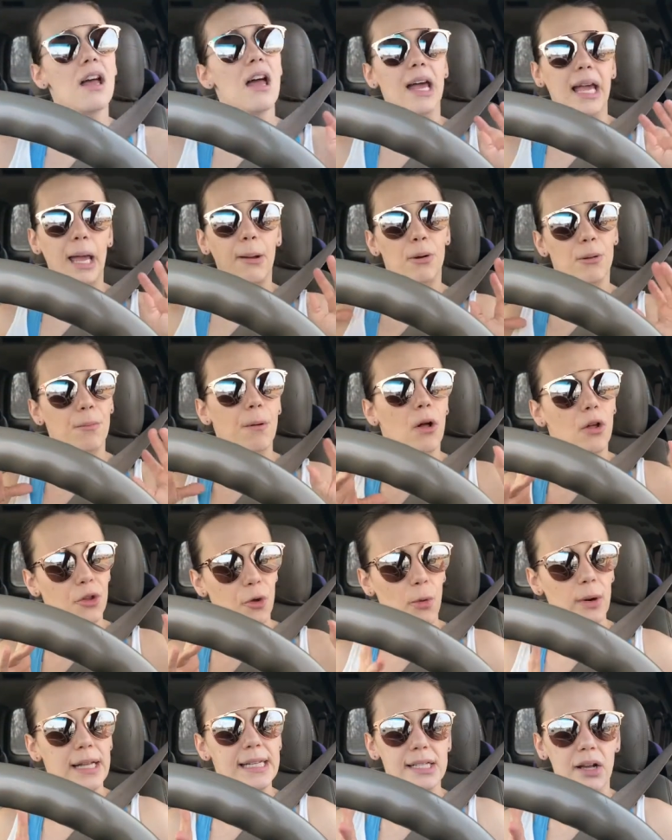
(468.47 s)
It came with both
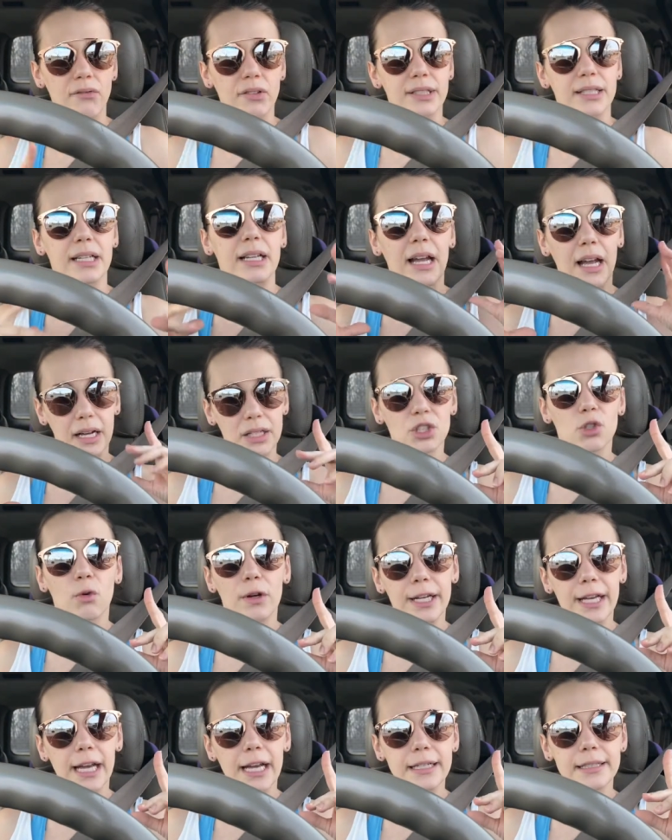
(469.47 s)
2017 and
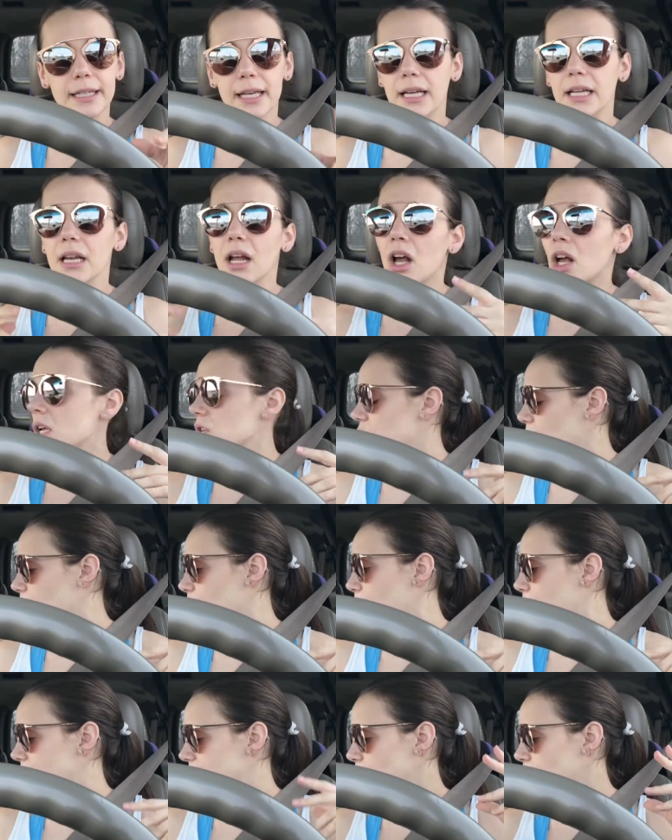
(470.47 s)
2018. So I'll
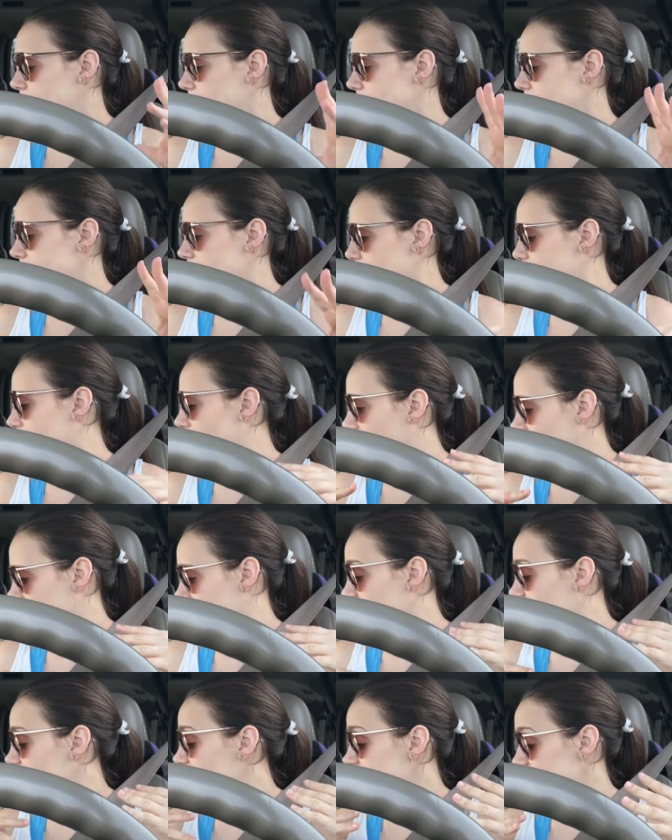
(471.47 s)
put my 2018 pack
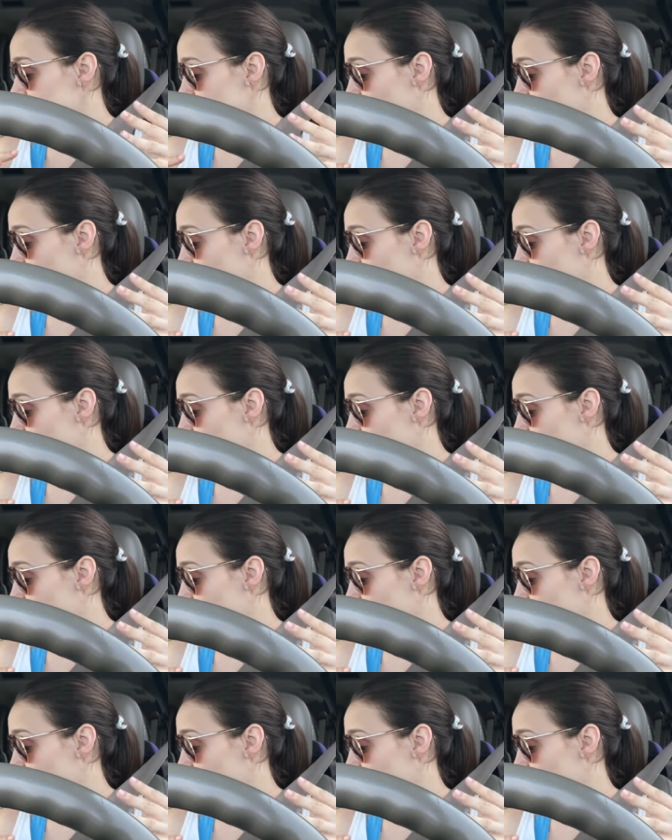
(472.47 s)
in there as